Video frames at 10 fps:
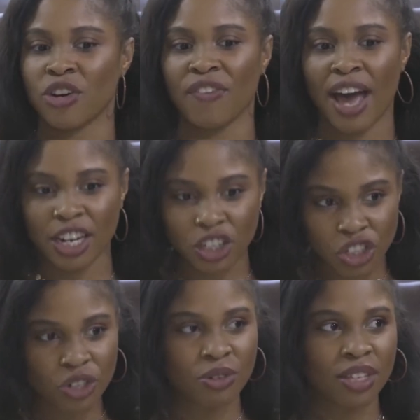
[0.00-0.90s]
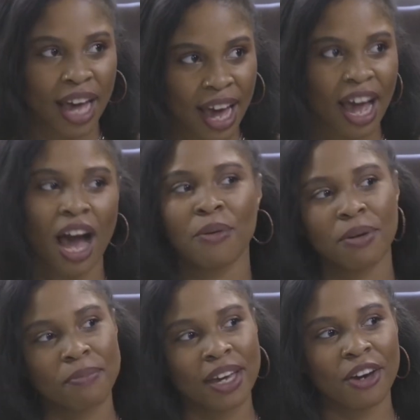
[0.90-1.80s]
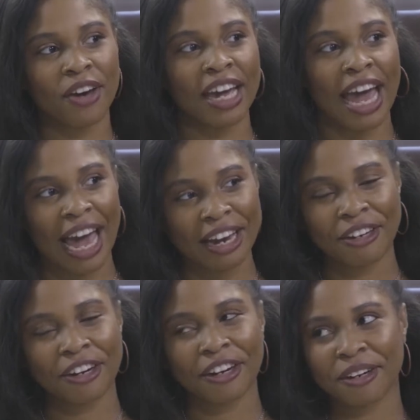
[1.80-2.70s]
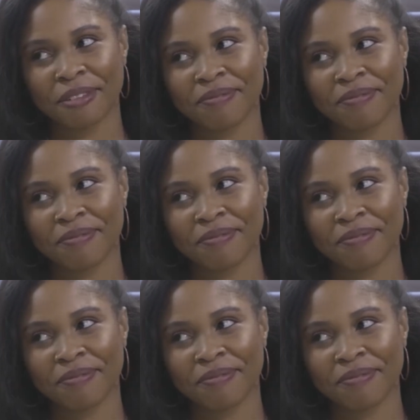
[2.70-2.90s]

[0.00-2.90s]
if I had to choose that, I would be a great actor.